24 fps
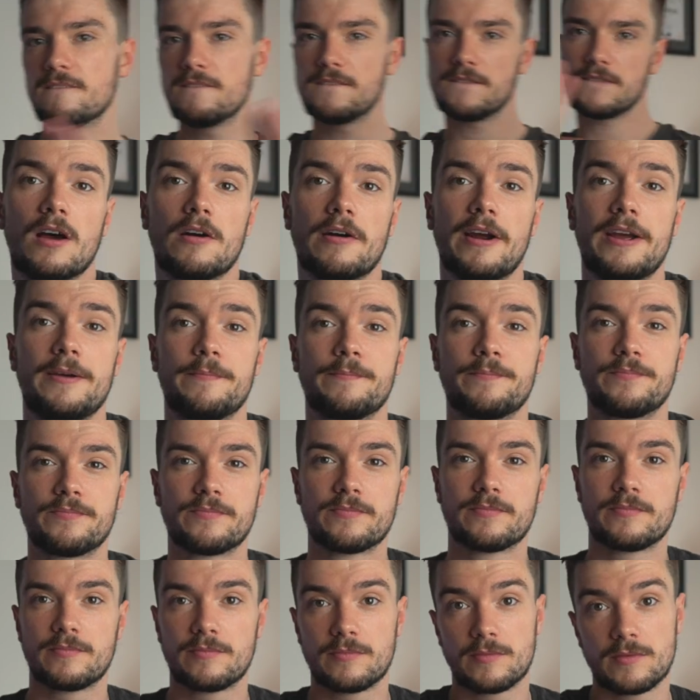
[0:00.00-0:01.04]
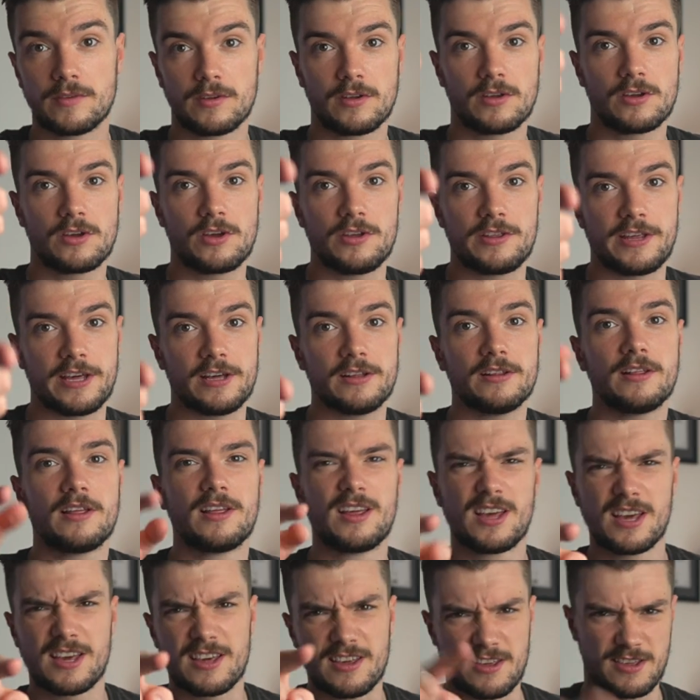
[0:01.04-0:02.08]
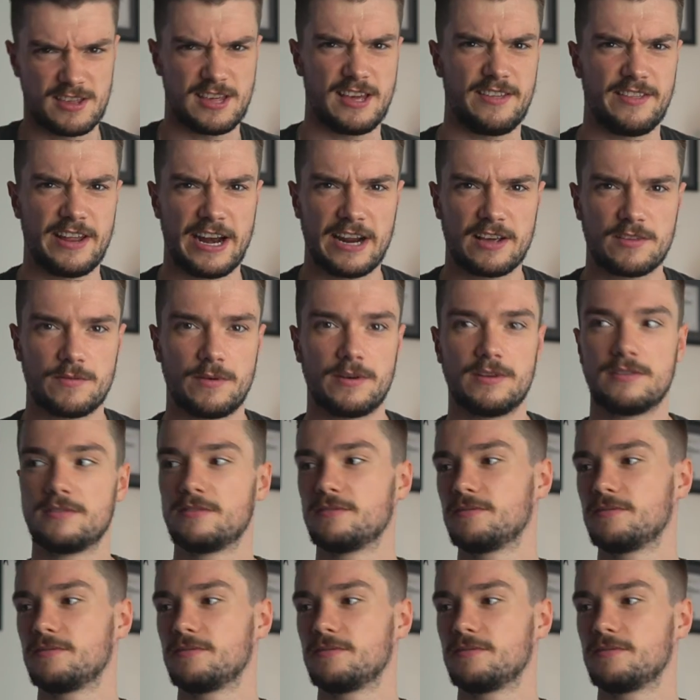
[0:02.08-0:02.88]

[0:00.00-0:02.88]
All right. Good deal. See you in the next one.